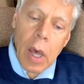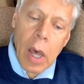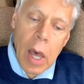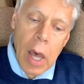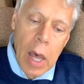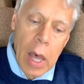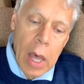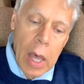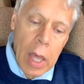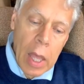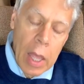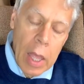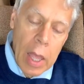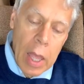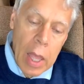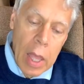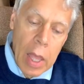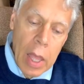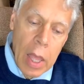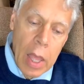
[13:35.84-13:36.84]
uh,
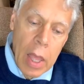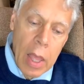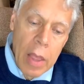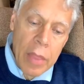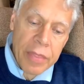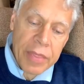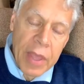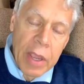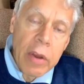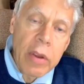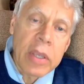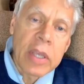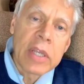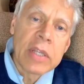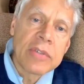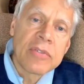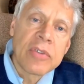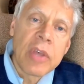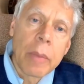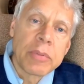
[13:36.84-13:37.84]
their
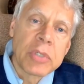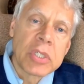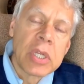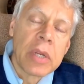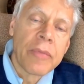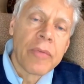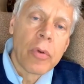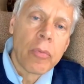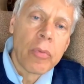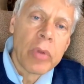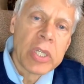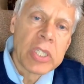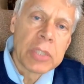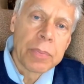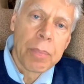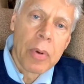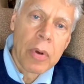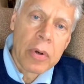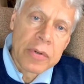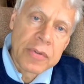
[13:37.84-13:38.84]
conception of a
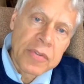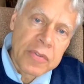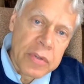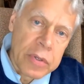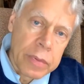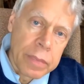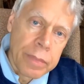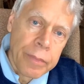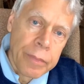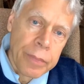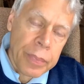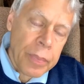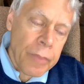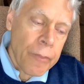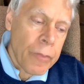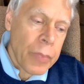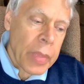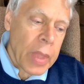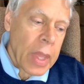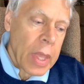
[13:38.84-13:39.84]
rich person
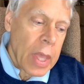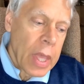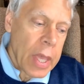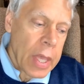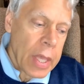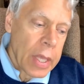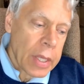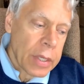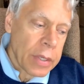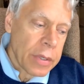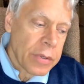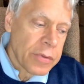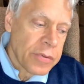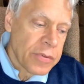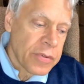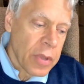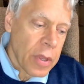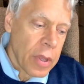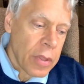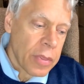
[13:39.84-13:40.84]

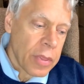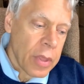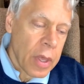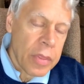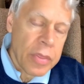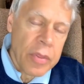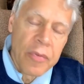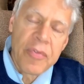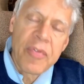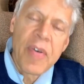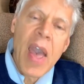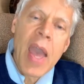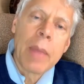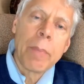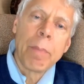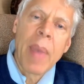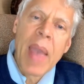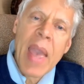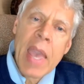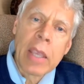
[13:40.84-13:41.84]
is the, the
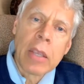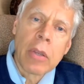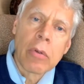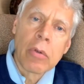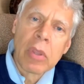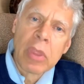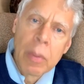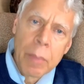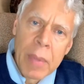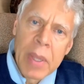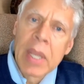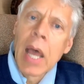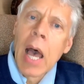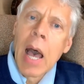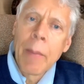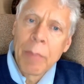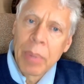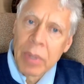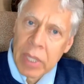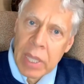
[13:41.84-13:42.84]
fat banker on the
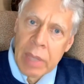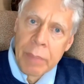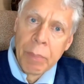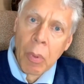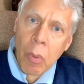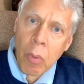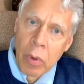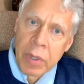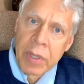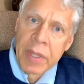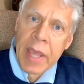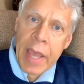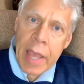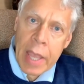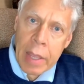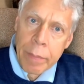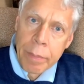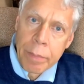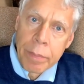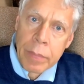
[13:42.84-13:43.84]
Monopoly board game.
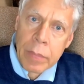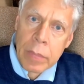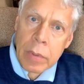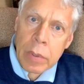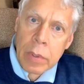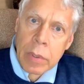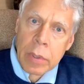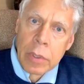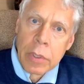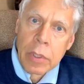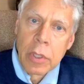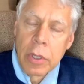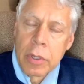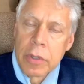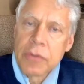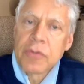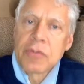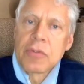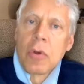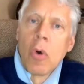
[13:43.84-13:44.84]
You know,
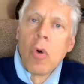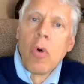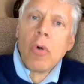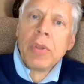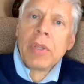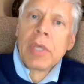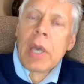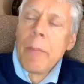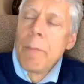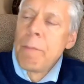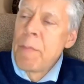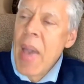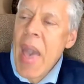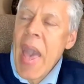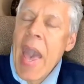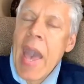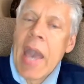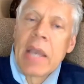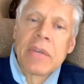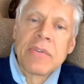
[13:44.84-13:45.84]
so holding up
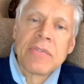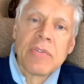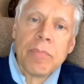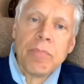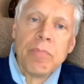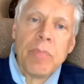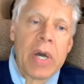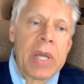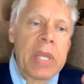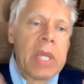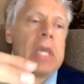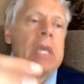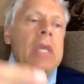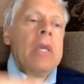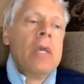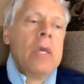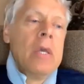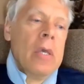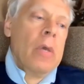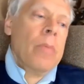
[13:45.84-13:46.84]
bags of
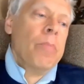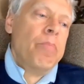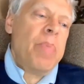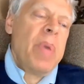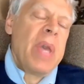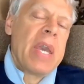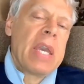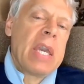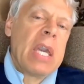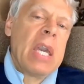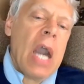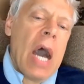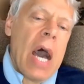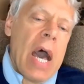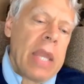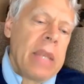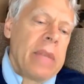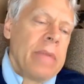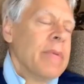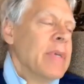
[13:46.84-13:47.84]
money, big
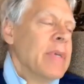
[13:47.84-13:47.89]
gut,